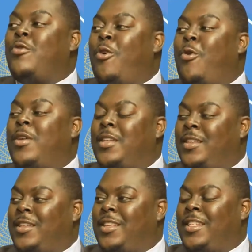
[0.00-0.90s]
owing
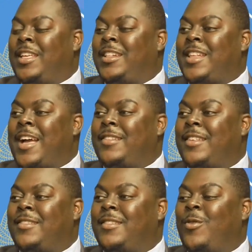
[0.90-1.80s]

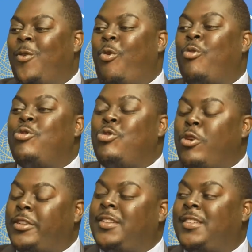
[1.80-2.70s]
taxes or
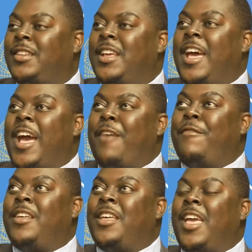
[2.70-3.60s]
not
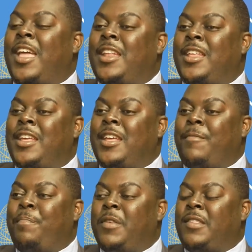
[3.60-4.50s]
having any
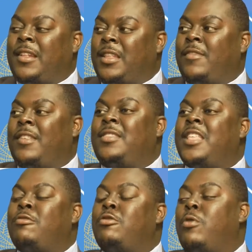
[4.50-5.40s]
business activities
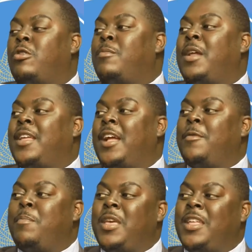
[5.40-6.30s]
does not automatically
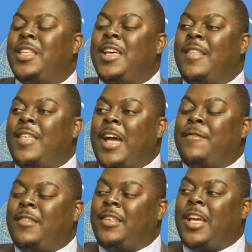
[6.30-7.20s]
mean
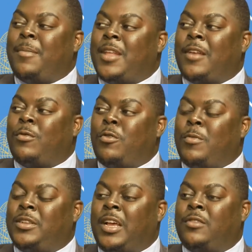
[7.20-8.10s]
advanced income tax will not be
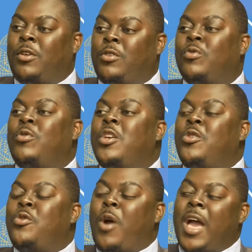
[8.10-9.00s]
charged on you.
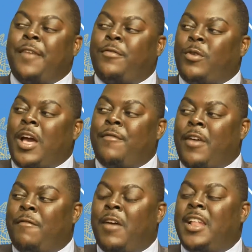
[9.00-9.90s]
You have to have a
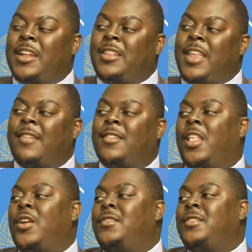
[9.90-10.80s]
valid tax
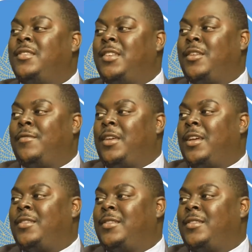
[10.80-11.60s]
clearance certificate.